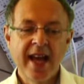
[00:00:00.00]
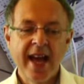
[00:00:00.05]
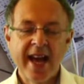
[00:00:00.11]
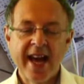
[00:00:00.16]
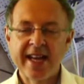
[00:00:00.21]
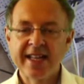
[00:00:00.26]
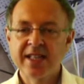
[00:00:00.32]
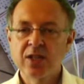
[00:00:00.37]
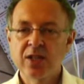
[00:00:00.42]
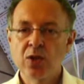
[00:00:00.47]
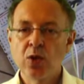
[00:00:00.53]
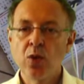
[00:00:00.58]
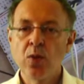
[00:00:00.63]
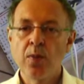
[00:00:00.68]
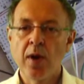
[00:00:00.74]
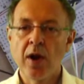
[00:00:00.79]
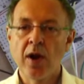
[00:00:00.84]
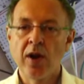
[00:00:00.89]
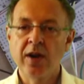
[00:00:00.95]
has two
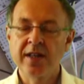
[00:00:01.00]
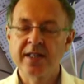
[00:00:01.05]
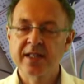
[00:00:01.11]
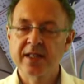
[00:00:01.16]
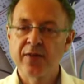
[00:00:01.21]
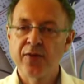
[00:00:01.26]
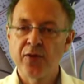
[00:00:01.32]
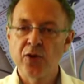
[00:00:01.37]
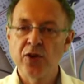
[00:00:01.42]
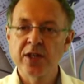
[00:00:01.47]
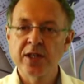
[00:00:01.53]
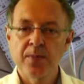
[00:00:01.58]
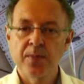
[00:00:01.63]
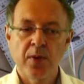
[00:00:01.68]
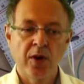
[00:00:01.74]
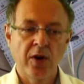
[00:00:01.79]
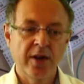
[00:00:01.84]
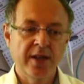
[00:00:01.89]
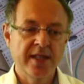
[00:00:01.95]
parts. The first
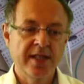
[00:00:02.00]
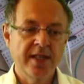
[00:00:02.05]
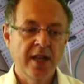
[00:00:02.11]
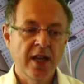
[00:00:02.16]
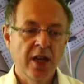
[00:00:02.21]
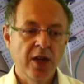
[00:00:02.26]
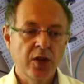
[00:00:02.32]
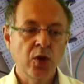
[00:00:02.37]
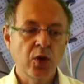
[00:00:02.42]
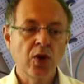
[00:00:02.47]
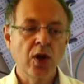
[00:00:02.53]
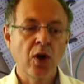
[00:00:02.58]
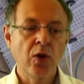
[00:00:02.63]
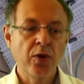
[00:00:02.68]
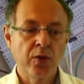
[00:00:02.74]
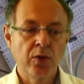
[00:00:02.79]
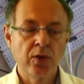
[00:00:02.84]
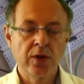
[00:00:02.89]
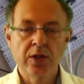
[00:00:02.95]
part is you go
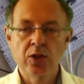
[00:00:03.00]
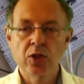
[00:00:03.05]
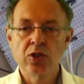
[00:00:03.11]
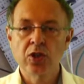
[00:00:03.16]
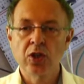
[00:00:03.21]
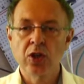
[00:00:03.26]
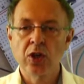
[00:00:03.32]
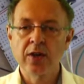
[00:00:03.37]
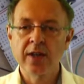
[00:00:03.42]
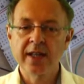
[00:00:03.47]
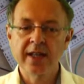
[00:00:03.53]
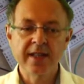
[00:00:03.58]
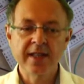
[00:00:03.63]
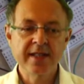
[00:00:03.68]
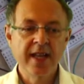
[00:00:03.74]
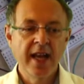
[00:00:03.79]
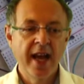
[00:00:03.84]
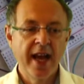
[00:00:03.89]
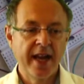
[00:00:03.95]
through the tutorials
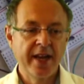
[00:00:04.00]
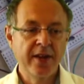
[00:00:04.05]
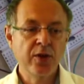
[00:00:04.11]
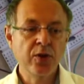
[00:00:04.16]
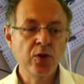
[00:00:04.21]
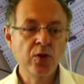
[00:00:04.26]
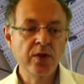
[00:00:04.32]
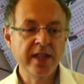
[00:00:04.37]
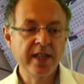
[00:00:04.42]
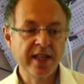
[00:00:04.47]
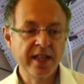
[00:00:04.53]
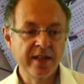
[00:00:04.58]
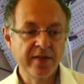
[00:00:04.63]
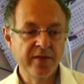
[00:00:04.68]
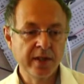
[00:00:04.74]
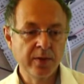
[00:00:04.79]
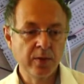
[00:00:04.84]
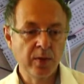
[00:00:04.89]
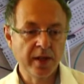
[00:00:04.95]
and you do the
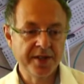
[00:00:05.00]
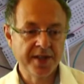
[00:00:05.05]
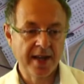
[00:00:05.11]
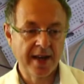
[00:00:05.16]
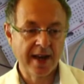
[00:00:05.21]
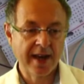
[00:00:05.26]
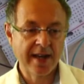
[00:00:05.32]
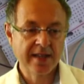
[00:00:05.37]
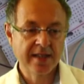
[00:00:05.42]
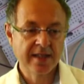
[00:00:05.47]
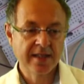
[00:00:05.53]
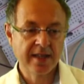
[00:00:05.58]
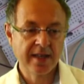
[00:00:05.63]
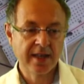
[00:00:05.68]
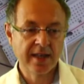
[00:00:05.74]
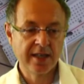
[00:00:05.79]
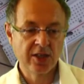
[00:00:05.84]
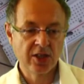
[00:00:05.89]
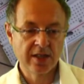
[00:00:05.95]
individual tasks, and
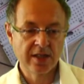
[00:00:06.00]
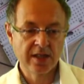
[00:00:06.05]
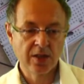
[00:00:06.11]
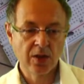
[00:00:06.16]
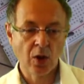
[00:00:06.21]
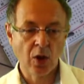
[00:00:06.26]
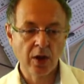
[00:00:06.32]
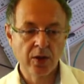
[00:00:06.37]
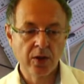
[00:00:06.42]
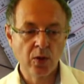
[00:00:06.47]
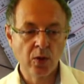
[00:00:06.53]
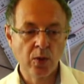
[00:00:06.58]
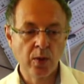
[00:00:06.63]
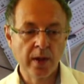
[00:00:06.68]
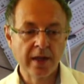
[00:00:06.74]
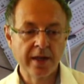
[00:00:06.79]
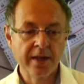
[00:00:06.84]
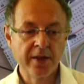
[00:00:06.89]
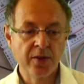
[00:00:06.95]
I just talk you
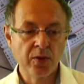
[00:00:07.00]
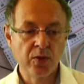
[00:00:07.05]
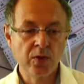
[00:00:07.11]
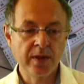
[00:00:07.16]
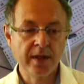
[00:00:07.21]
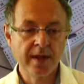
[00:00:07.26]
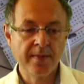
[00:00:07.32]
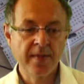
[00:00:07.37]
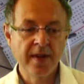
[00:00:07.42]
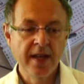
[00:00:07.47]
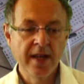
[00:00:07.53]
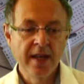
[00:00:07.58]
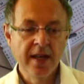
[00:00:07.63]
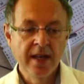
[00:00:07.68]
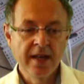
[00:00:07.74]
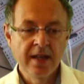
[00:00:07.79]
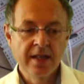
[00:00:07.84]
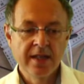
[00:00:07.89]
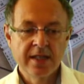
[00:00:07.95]
quickly through them.
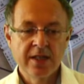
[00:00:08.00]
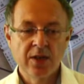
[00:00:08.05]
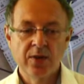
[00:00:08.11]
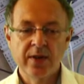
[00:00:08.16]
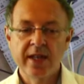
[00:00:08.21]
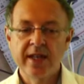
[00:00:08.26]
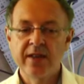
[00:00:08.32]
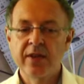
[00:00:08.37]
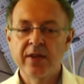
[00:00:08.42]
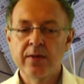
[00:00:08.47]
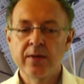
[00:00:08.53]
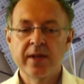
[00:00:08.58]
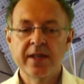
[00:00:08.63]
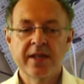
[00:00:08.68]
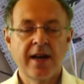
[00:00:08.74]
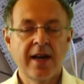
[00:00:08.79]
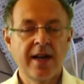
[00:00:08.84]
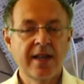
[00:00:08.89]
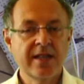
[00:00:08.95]
So the individual
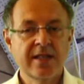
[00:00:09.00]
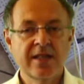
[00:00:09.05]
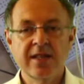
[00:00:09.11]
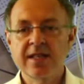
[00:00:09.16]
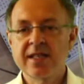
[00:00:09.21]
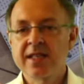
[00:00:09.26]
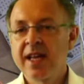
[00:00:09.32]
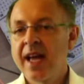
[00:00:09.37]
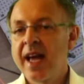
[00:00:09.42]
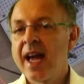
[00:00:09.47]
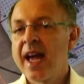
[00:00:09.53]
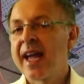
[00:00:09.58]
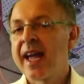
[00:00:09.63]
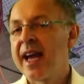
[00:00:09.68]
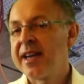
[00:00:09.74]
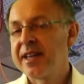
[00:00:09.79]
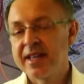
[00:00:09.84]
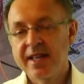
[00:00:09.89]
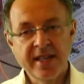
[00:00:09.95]
task is
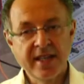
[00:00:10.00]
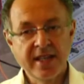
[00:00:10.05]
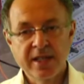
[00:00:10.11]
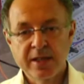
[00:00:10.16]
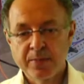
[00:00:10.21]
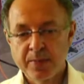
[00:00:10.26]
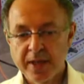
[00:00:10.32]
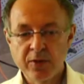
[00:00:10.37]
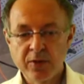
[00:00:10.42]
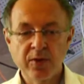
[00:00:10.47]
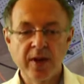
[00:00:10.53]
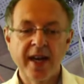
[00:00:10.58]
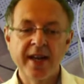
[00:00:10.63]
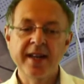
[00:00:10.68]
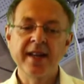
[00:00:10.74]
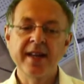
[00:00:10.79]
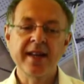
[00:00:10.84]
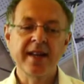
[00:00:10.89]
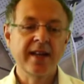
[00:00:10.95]
get the ESP
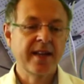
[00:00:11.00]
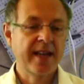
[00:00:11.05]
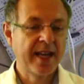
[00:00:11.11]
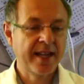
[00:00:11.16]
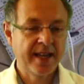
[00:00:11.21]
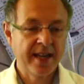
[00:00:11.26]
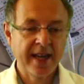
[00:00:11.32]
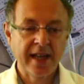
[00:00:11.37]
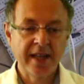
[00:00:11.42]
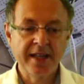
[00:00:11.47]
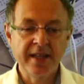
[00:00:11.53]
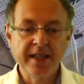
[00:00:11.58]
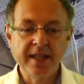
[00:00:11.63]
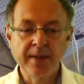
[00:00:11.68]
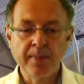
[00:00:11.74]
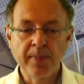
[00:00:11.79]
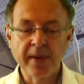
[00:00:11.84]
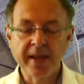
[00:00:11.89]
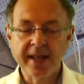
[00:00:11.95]
running, get an
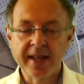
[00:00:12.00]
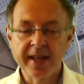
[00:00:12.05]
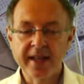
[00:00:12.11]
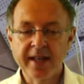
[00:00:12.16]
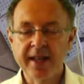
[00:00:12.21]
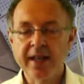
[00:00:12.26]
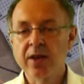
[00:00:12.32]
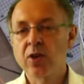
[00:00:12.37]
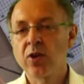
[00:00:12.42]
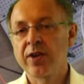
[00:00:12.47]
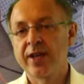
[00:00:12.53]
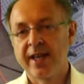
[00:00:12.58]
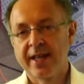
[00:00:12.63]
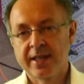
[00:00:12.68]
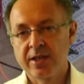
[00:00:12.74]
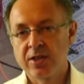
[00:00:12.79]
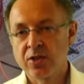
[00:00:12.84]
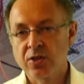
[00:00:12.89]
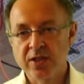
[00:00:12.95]
LED blinking, connect
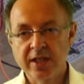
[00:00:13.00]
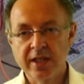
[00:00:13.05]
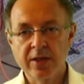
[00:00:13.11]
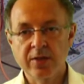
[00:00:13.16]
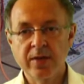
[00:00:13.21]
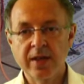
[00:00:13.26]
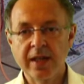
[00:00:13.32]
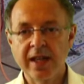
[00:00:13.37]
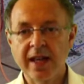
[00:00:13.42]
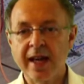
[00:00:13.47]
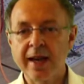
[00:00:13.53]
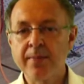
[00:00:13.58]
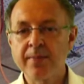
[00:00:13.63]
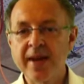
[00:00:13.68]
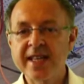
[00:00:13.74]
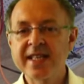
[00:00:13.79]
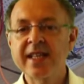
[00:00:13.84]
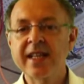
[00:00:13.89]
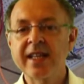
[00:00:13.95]
it to serial line.
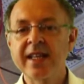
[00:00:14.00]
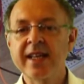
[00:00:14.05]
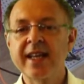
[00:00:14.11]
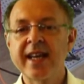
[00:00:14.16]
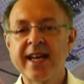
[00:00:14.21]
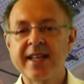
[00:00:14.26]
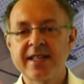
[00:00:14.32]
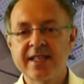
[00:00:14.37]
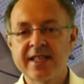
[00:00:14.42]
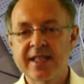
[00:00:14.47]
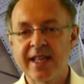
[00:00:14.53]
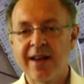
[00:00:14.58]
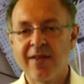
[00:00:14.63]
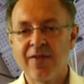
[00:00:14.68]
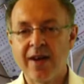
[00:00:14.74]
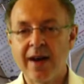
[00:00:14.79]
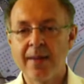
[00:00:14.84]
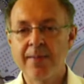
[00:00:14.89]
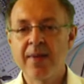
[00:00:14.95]
Basically, get the stuff
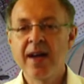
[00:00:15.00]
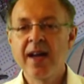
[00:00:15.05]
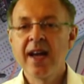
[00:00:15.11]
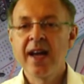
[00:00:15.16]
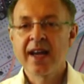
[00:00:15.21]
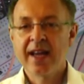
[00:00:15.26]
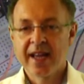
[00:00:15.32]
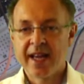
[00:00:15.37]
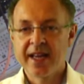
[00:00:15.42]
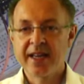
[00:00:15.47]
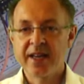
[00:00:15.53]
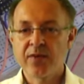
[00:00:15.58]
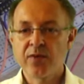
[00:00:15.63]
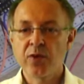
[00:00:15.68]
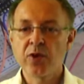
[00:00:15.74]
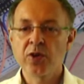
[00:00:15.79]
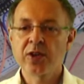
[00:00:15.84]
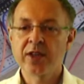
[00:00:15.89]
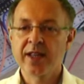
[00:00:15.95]
up, get it
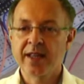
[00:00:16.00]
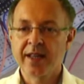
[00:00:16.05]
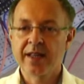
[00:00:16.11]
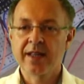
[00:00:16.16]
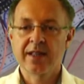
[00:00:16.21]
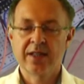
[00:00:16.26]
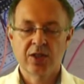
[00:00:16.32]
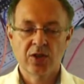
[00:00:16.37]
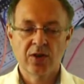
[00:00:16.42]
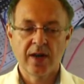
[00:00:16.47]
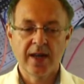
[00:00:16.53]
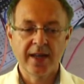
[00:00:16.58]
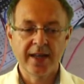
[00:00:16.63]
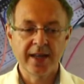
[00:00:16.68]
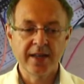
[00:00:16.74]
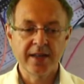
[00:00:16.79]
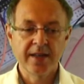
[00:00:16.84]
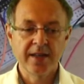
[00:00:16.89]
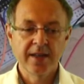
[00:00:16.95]
working, try
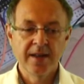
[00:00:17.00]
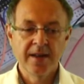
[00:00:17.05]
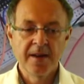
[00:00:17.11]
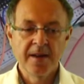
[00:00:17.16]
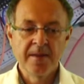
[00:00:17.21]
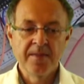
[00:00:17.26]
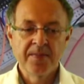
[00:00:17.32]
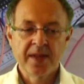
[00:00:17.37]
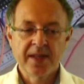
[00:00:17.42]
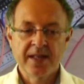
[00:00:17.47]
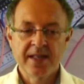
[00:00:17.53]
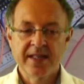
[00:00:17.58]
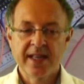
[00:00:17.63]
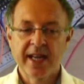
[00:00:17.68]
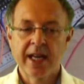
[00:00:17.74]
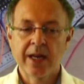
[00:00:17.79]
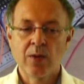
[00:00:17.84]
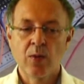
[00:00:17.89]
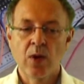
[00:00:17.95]
it. The
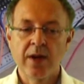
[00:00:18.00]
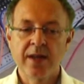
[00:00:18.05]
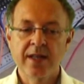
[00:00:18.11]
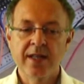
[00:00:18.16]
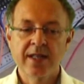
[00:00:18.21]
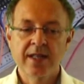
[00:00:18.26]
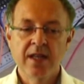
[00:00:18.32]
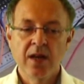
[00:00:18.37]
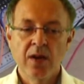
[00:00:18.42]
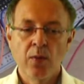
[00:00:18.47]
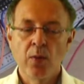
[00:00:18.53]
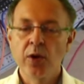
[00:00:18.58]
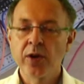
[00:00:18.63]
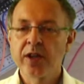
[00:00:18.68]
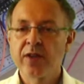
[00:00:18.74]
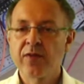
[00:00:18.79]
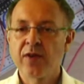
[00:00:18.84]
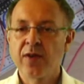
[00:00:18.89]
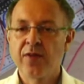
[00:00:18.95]
second one is
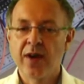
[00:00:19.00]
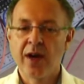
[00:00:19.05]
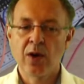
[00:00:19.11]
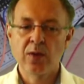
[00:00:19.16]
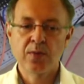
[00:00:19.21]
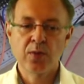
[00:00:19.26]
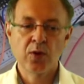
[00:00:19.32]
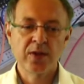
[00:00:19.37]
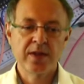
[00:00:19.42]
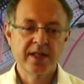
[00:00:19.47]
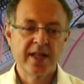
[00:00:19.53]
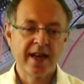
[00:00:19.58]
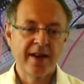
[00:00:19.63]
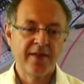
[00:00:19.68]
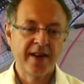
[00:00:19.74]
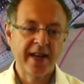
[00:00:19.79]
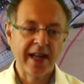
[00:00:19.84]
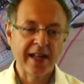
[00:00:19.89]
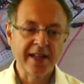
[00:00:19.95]
working with outputs, have
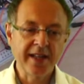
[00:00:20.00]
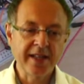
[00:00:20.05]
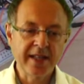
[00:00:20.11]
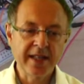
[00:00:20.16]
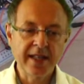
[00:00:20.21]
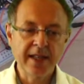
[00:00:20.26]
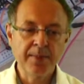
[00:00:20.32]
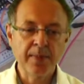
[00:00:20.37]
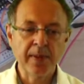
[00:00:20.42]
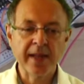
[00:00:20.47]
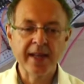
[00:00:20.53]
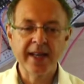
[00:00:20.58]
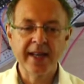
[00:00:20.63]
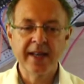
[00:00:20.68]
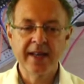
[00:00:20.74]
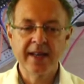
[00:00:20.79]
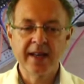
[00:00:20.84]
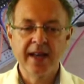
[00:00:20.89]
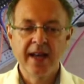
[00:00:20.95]
an LED
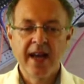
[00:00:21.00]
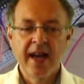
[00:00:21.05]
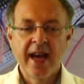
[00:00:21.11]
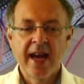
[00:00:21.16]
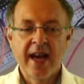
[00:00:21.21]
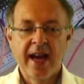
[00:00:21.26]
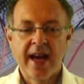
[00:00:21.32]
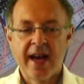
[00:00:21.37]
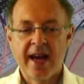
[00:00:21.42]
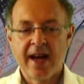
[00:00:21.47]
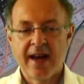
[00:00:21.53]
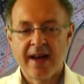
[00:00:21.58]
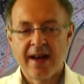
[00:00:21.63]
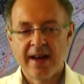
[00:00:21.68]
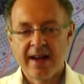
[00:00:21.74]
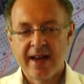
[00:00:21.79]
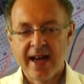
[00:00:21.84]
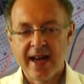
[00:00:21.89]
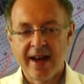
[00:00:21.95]
blink,
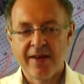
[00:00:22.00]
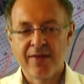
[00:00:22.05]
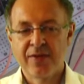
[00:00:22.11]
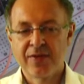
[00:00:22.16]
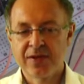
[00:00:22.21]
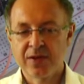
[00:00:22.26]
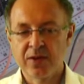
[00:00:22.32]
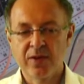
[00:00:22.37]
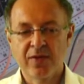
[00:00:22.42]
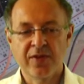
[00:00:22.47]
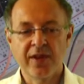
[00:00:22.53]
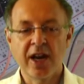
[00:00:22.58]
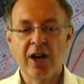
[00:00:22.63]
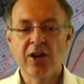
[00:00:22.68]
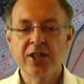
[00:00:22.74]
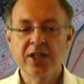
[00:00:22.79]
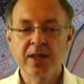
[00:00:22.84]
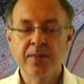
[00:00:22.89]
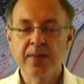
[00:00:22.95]
have sort of an
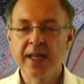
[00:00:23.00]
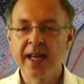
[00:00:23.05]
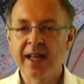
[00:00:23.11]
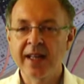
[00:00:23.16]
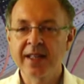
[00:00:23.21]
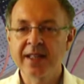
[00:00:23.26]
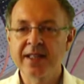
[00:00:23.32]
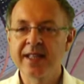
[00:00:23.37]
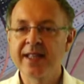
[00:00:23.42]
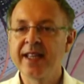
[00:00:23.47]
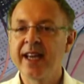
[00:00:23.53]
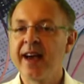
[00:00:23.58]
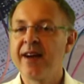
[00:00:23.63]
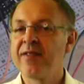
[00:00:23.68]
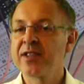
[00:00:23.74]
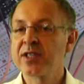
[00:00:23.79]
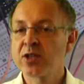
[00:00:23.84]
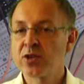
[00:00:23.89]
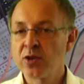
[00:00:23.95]
RGB LED, have
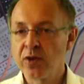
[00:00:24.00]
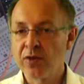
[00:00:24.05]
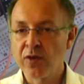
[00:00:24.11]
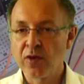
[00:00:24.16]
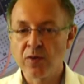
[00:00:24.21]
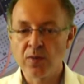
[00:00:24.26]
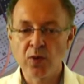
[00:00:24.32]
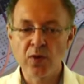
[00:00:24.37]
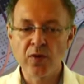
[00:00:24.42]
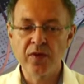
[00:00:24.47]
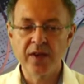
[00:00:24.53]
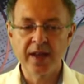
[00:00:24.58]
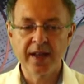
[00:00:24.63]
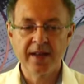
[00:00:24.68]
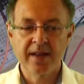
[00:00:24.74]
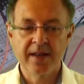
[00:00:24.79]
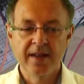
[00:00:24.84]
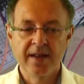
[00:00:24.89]
a servo moving.